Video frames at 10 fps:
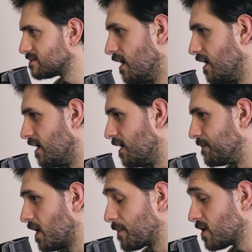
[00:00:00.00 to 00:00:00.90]

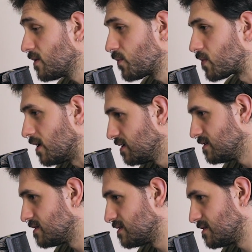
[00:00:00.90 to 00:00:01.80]
Um, I'm gonna
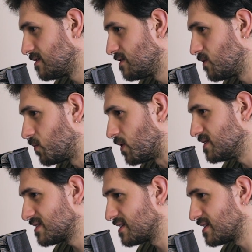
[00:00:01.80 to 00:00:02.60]
run once